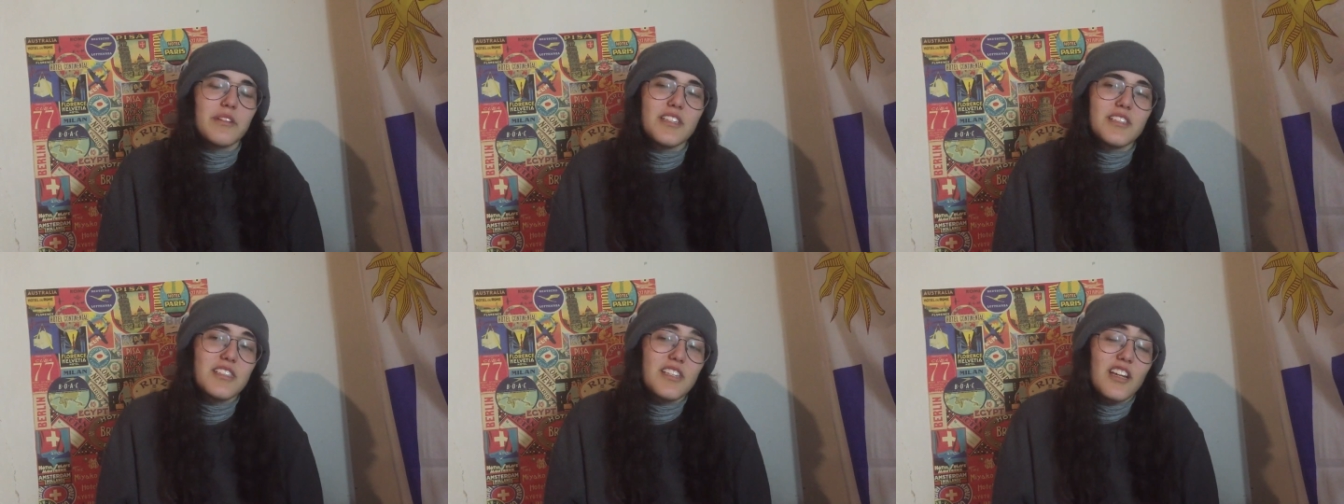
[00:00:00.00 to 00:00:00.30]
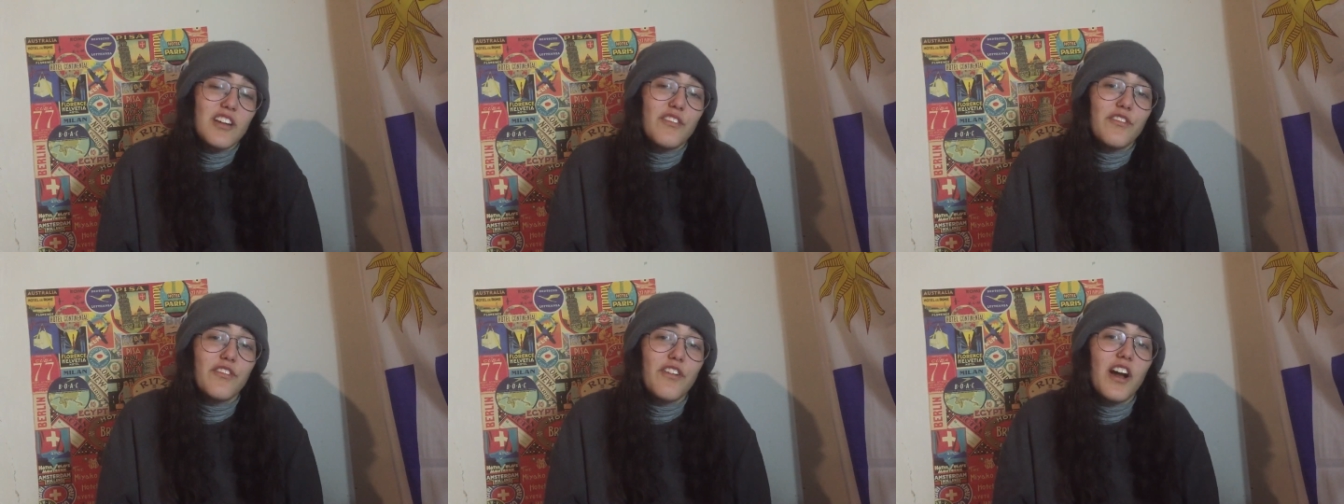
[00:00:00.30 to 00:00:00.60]
and it's
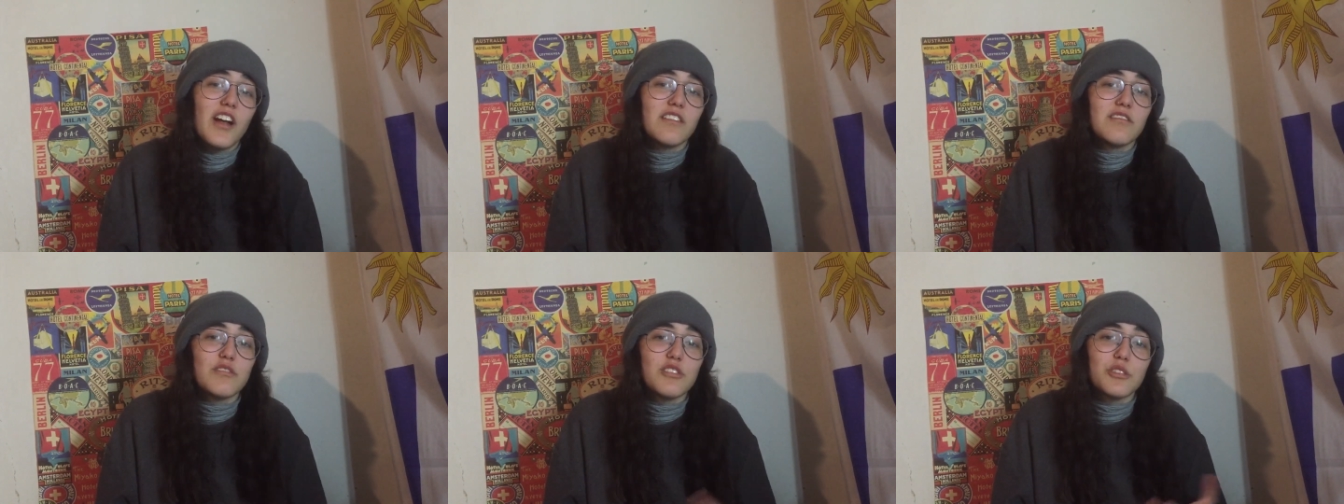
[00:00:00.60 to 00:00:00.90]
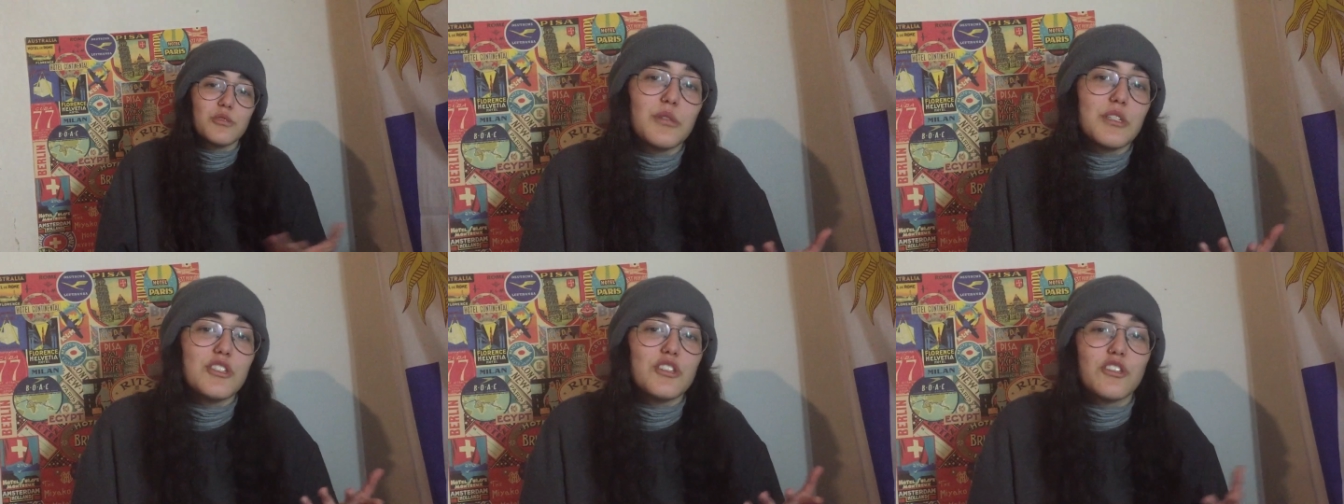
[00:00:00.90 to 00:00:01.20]
kind of fun
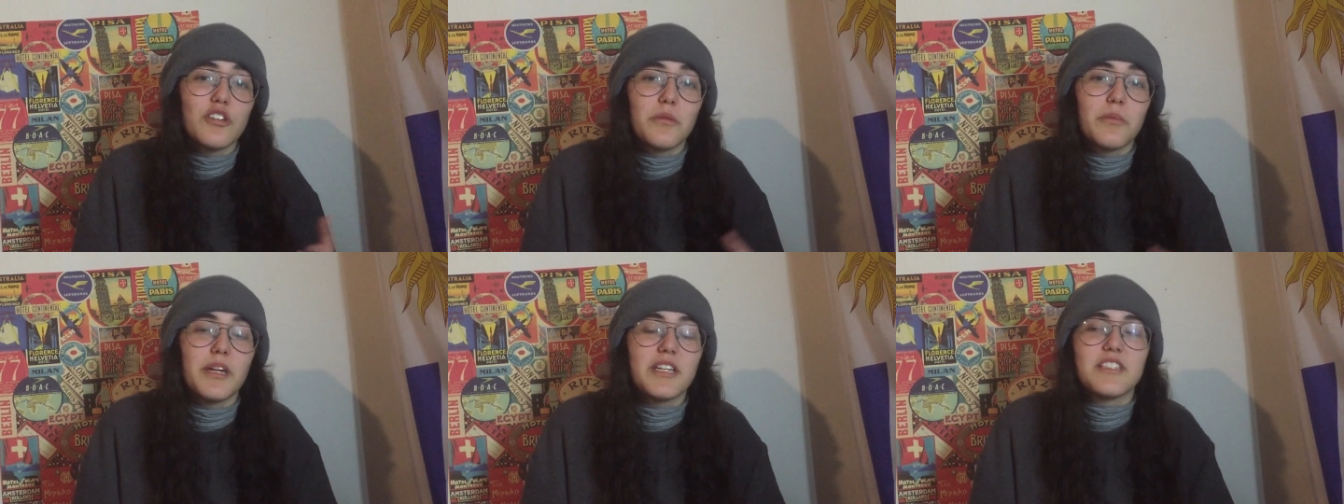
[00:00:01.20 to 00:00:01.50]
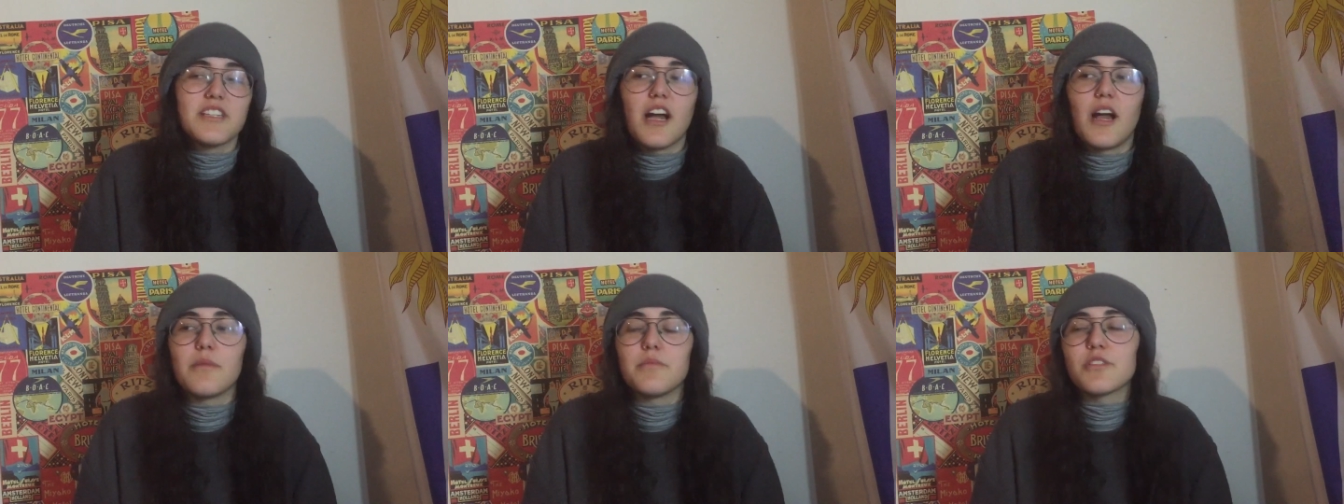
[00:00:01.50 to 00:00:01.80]
to enjoy my
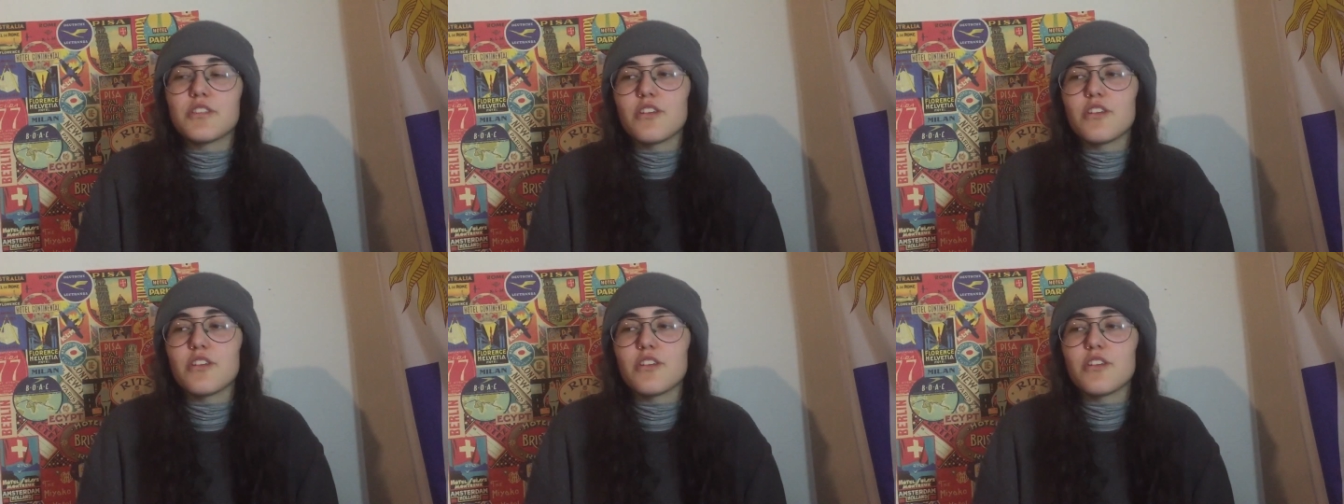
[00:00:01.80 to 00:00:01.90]
time.